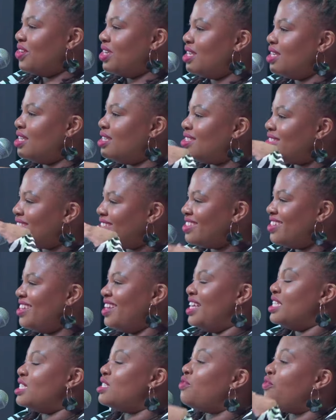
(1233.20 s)
Read.
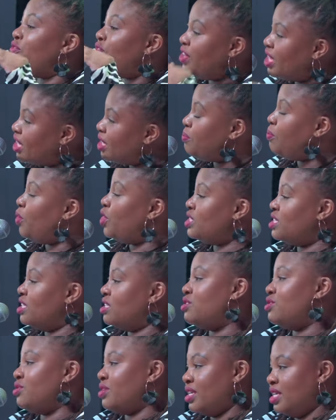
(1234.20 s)
It's very
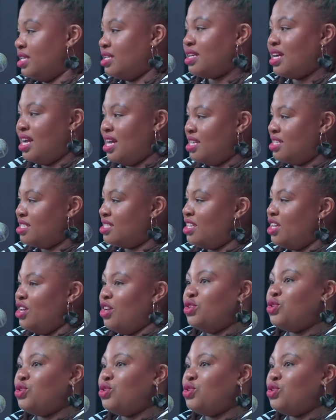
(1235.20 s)
important to read, guys.